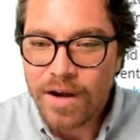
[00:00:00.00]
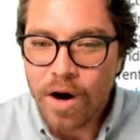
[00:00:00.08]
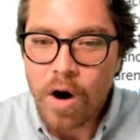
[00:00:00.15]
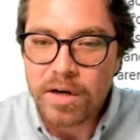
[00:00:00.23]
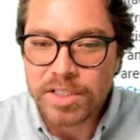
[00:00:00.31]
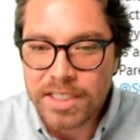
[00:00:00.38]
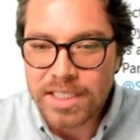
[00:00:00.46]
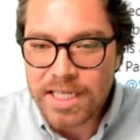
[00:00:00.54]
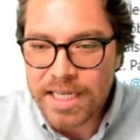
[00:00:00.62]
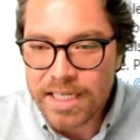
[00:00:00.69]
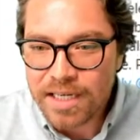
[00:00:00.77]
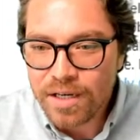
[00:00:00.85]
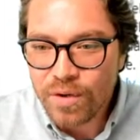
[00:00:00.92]

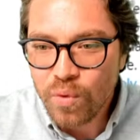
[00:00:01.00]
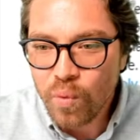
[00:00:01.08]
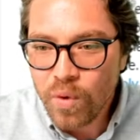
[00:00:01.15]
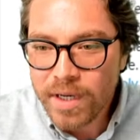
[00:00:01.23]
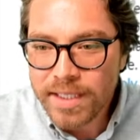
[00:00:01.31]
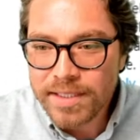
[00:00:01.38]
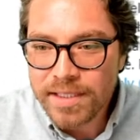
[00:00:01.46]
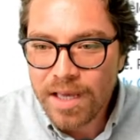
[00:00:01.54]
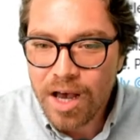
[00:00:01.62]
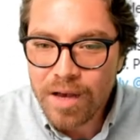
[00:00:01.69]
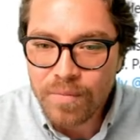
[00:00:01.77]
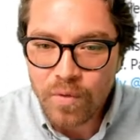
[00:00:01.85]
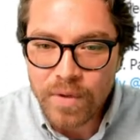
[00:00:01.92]
Argentina. What's
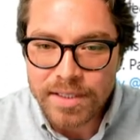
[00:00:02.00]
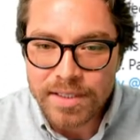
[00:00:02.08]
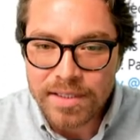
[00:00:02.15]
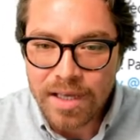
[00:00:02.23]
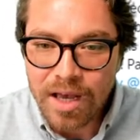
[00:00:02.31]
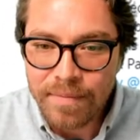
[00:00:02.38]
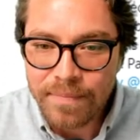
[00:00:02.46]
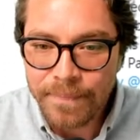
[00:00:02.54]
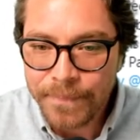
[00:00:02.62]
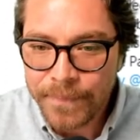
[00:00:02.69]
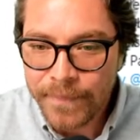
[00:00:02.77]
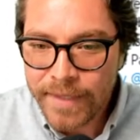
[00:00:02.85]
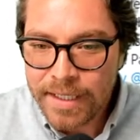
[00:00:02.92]
up? What's up?
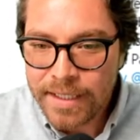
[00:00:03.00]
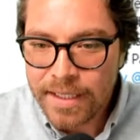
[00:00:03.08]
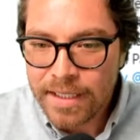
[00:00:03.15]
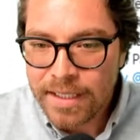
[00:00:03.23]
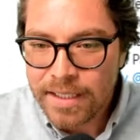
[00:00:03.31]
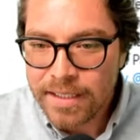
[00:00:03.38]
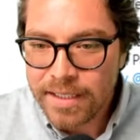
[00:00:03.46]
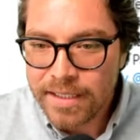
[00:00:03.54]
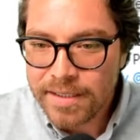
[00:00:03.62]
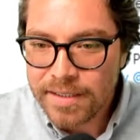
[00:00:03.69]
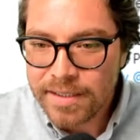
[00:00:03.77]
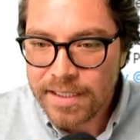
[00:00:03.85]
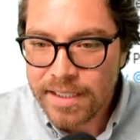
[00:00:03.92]
Let's
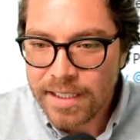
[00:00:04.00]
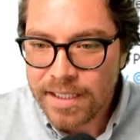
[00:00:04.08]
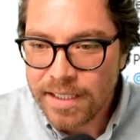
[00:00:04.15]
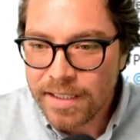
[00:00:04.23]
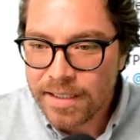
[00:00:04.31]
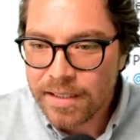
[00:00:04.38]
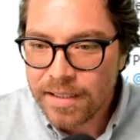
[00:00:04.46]
see.